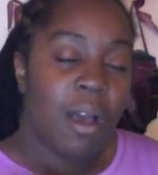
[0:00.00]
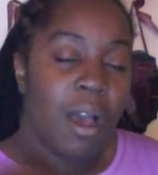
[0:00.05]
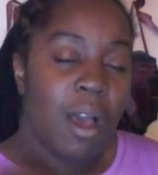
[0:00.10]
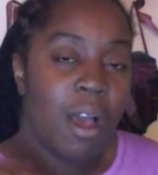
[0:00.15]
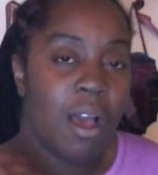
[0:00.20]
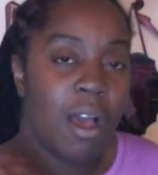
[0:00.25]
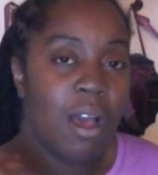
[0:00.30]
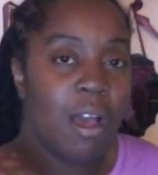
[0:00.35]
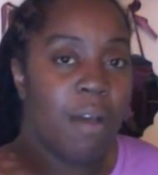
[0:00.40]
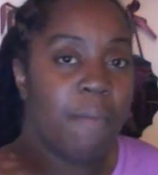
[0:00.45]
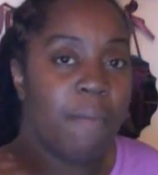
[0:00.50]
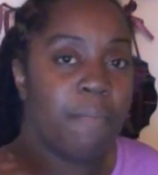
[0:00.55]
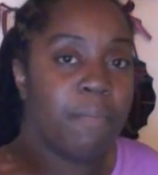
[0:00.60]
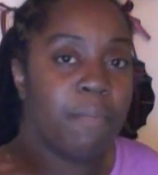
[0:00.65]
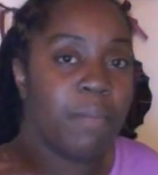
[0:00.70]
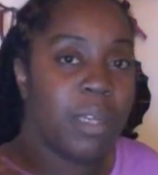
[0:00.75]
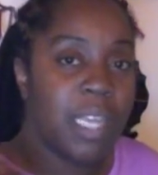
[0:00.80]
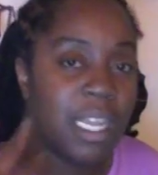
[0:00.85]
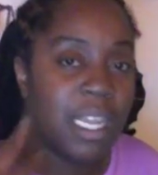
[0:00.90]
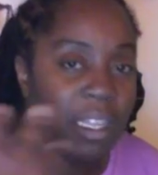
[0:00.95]
um,
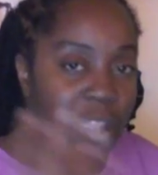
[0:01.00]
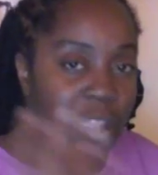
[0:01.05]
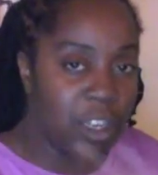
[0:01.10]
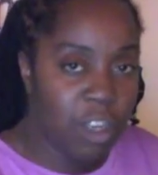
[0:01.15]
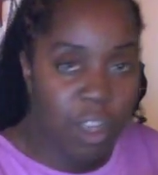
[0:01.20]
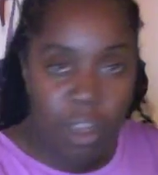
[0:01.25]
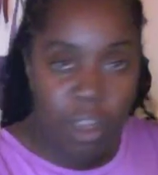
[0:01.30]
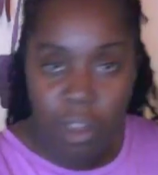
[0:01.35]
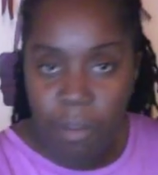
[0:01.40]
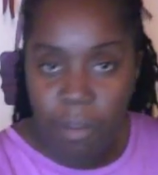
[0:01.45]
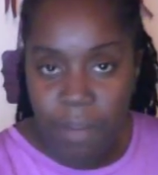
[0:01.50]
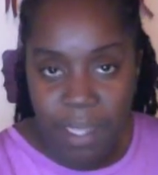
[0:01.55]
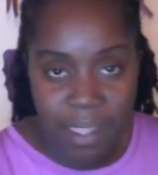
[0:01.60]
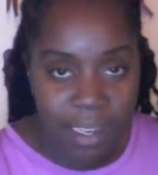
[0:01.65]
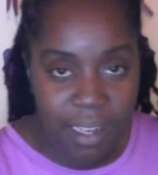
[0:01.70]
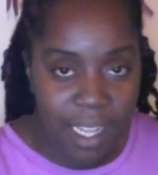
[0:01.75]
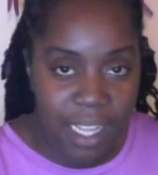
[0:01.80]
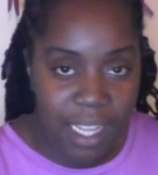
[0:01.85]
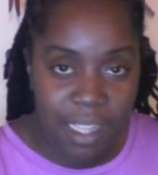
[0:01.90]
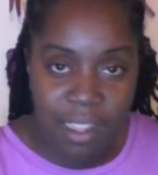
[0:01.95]
get to know the
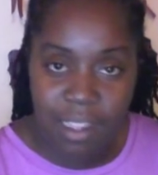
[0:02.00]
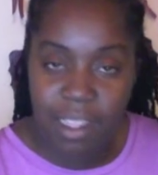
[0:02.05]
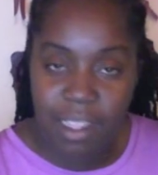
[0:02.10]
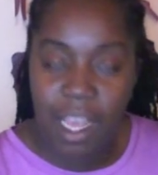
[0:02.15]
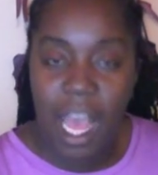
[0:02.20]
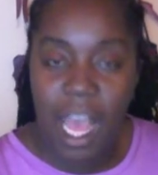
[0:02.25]
business,